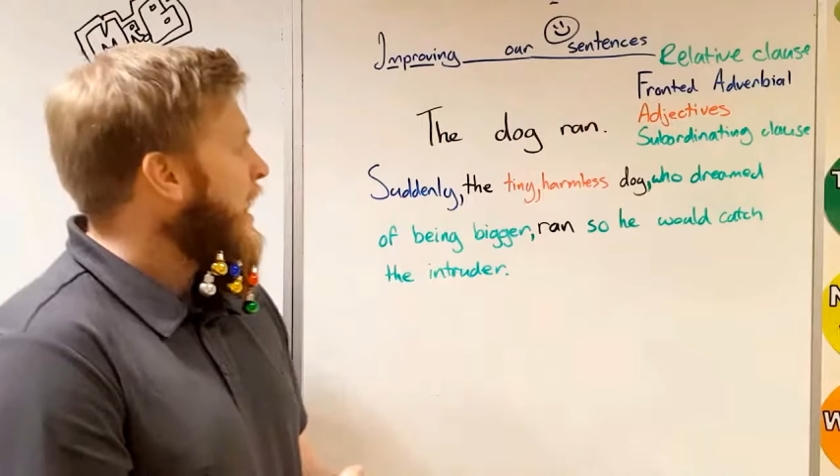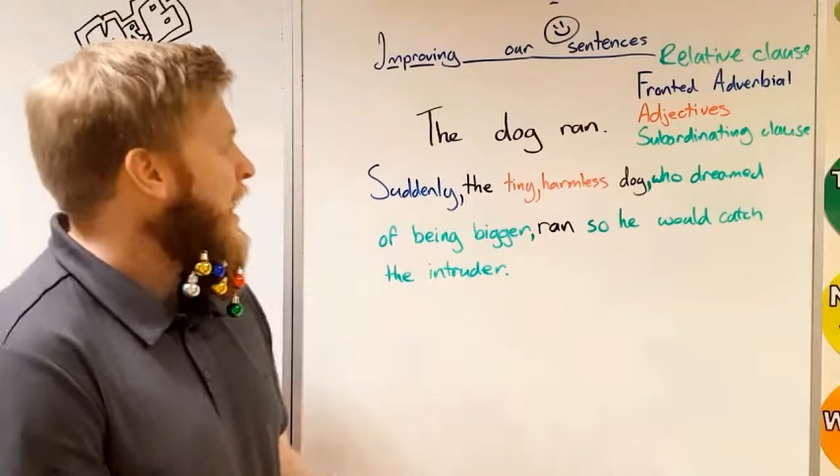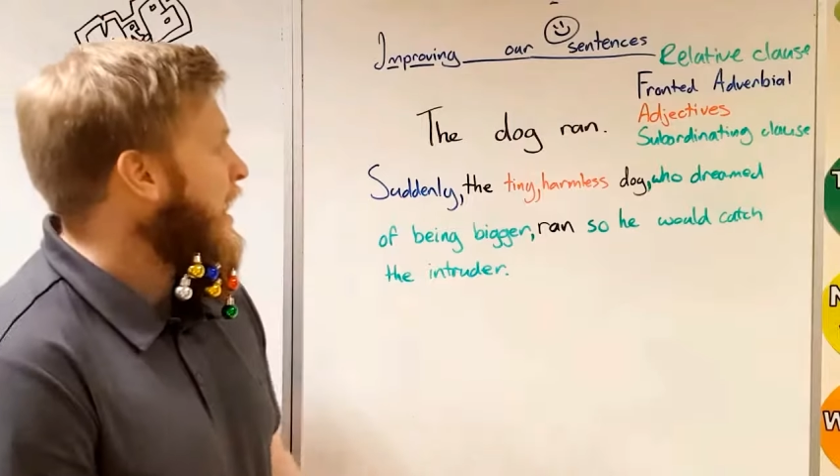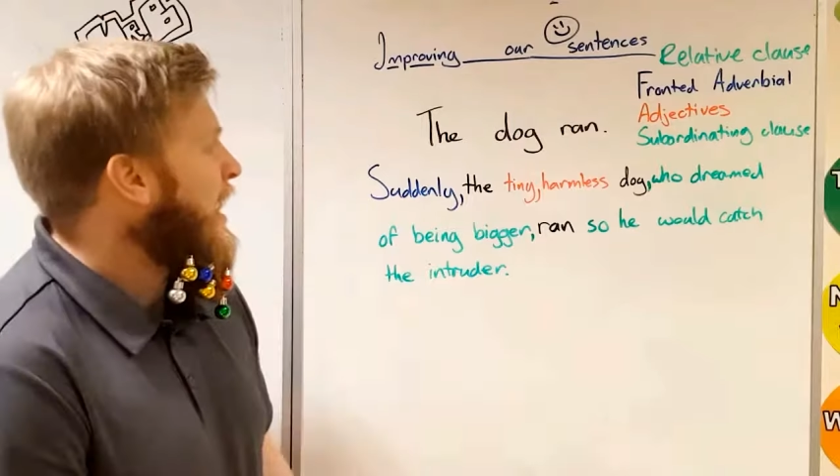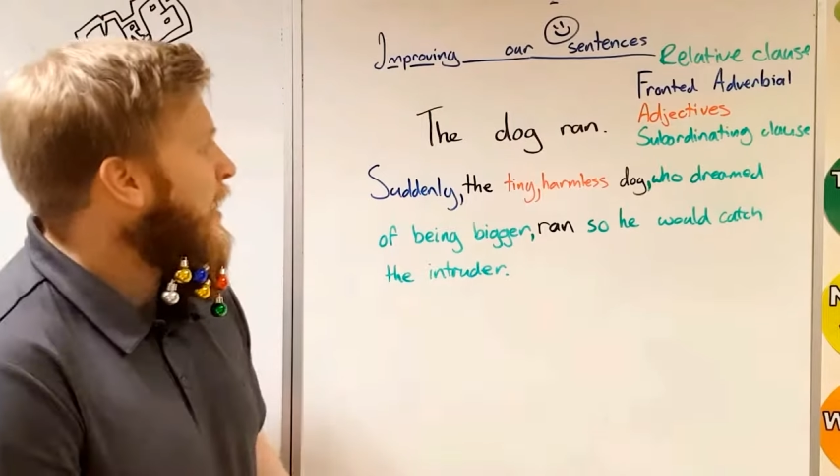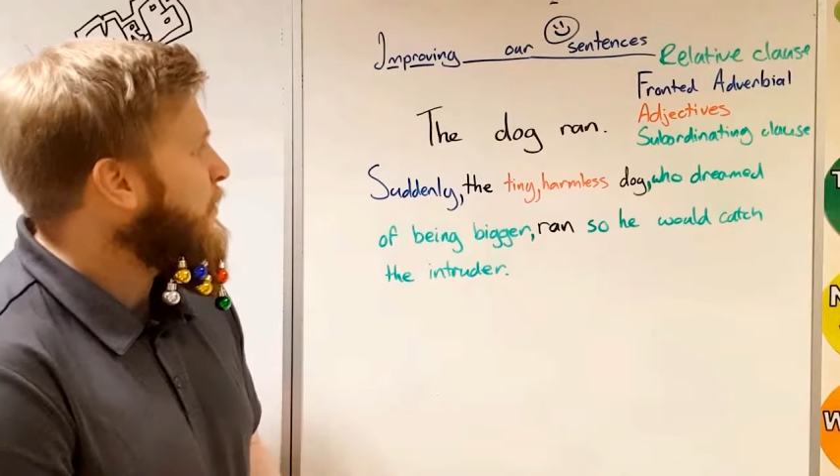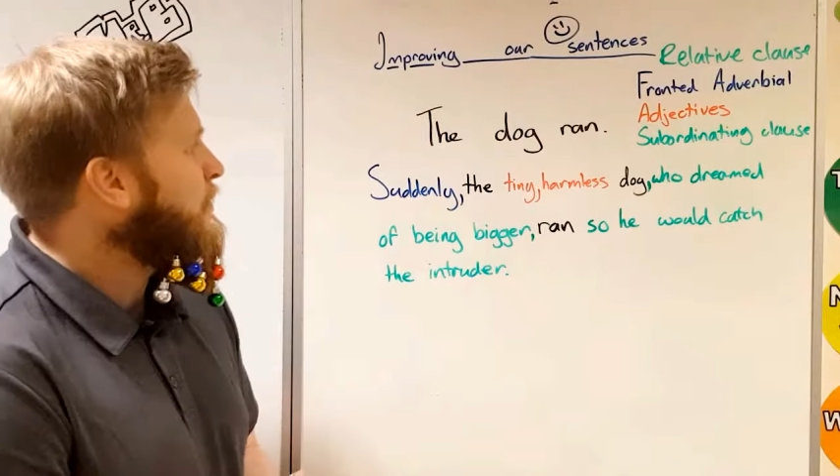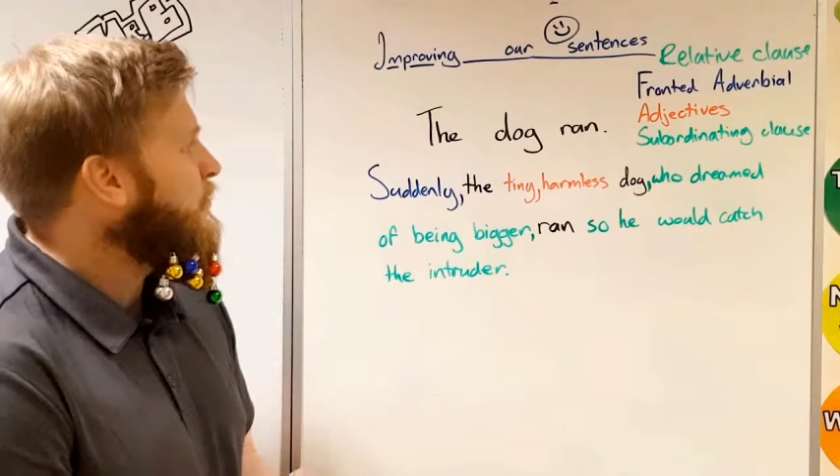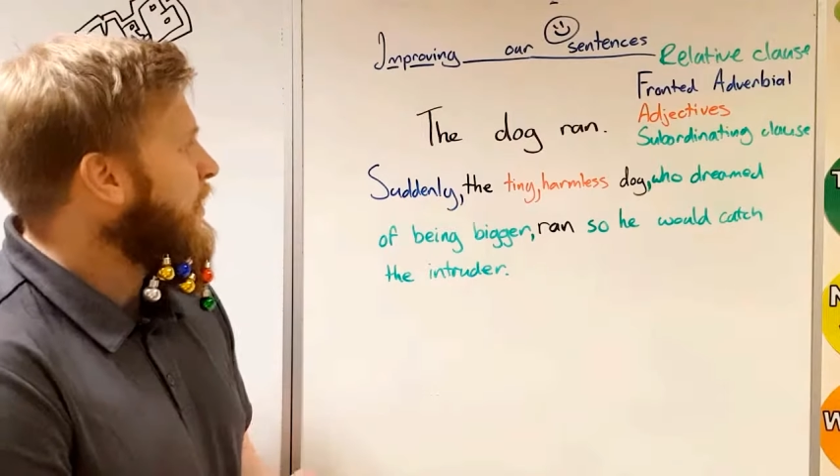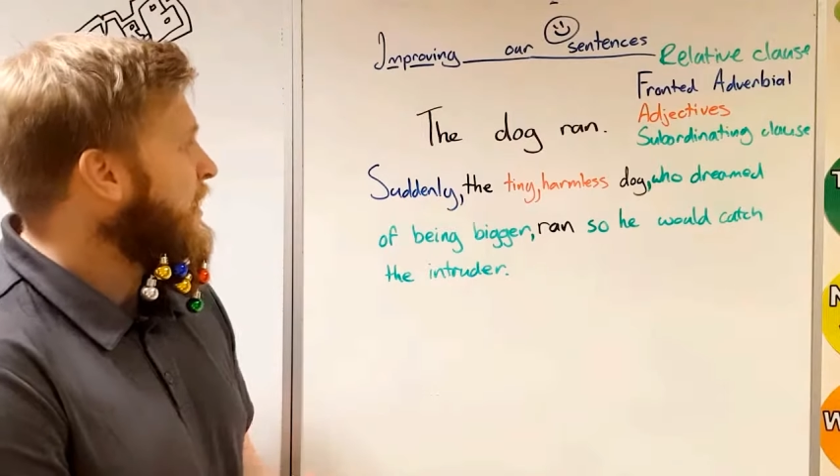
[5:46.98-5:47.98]
how
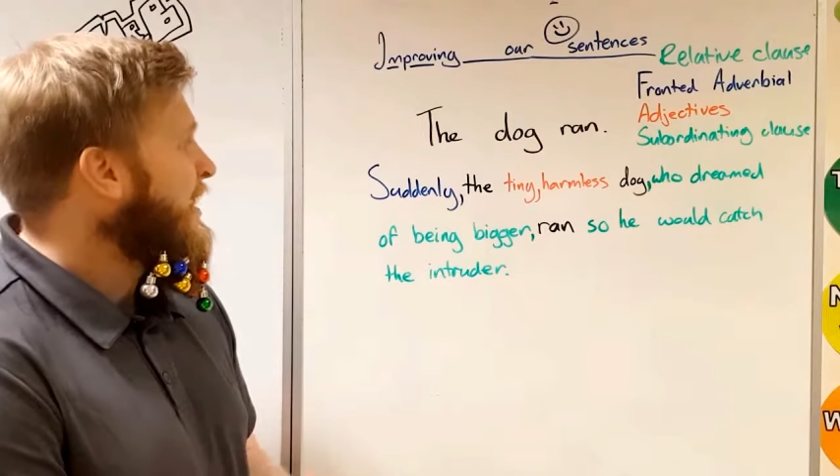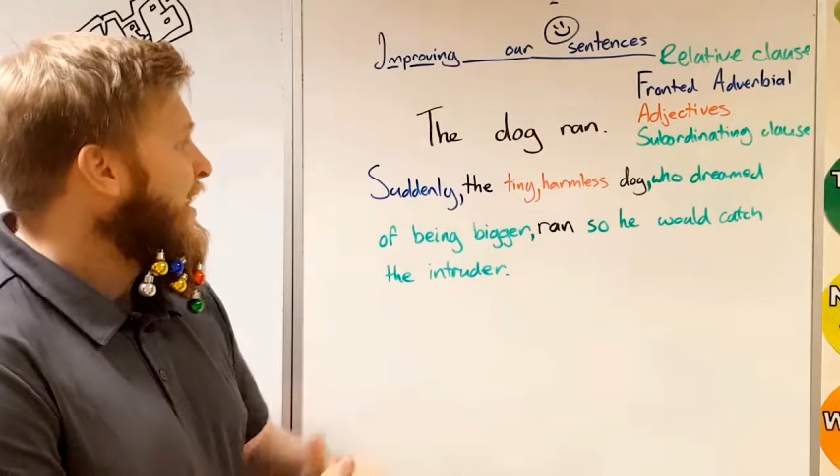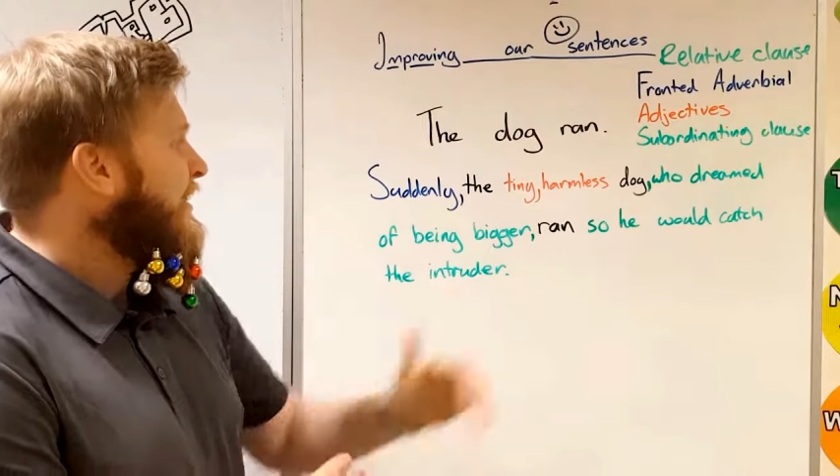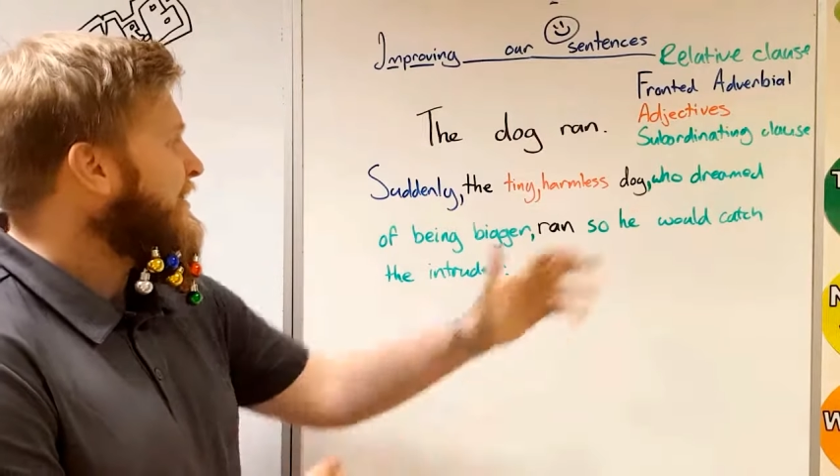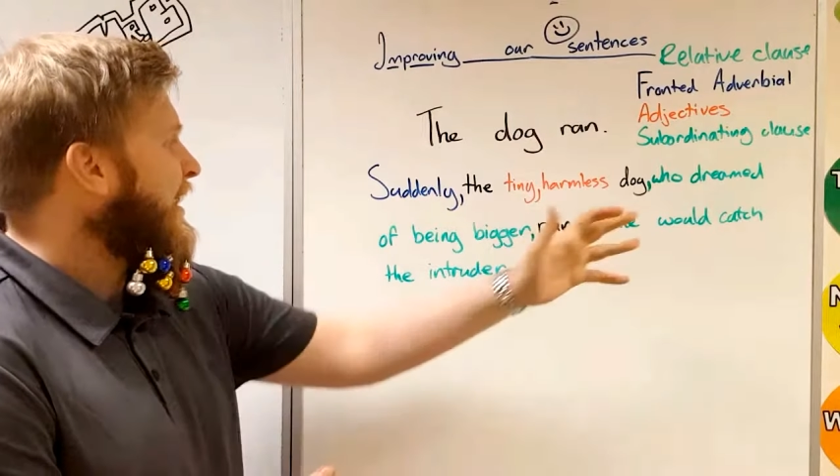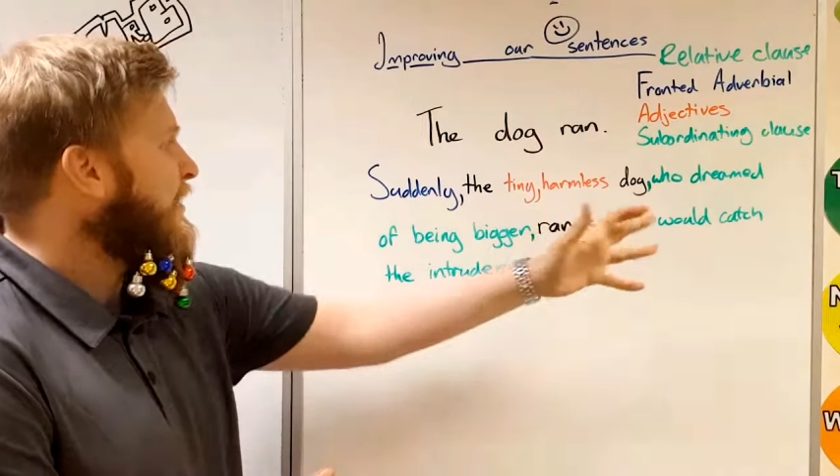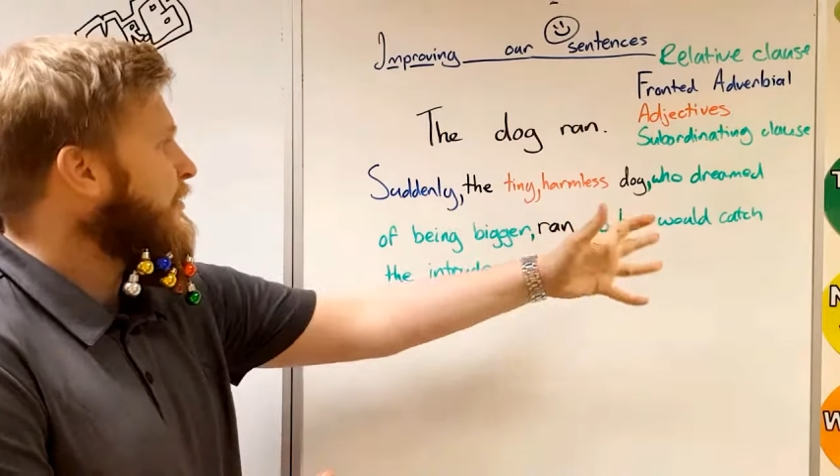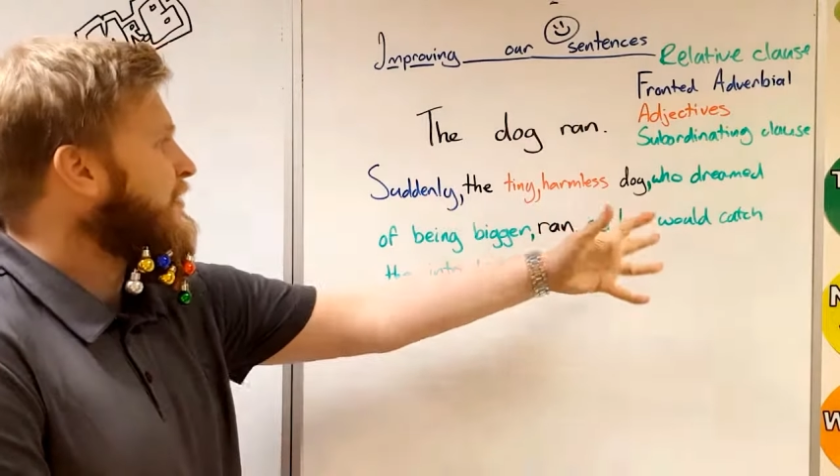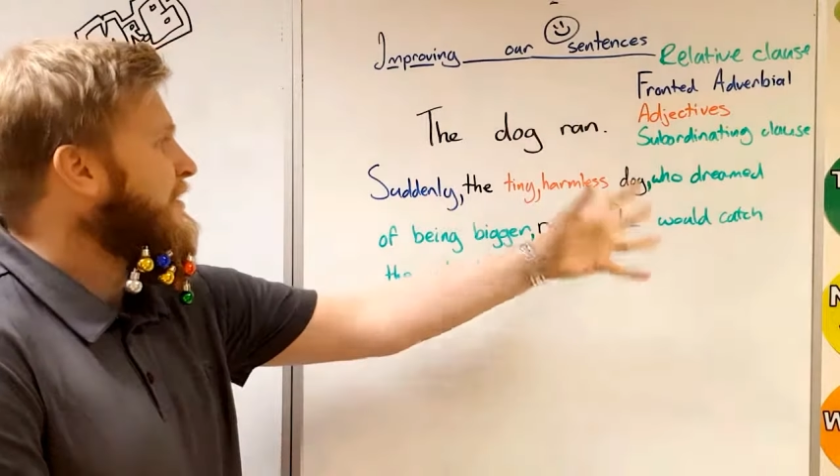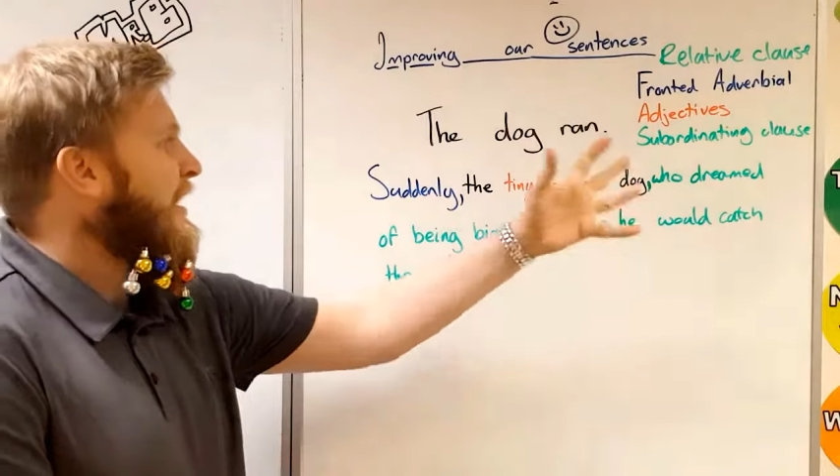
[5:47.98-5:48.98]
he's running. It's telling
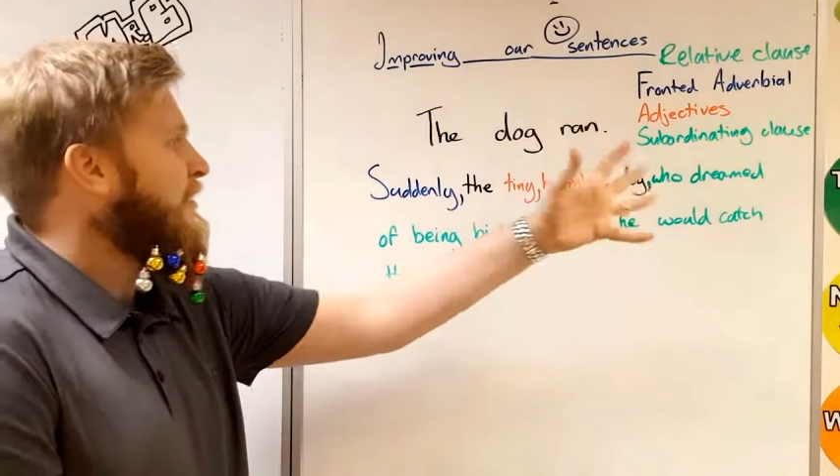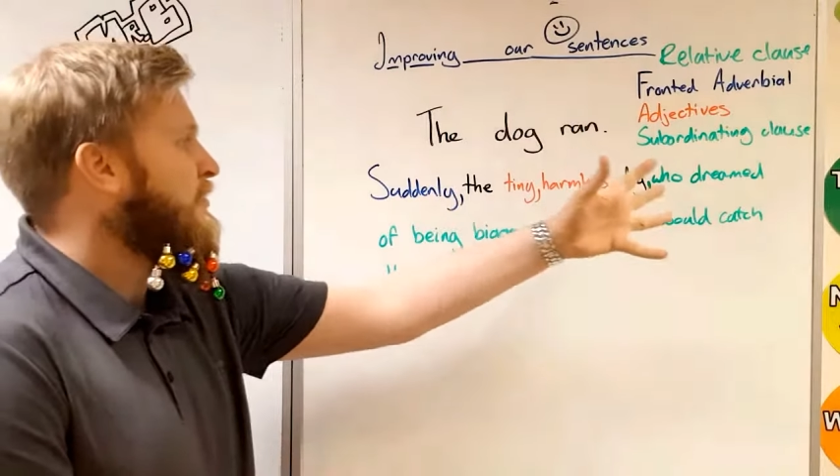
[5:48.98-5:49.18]
us that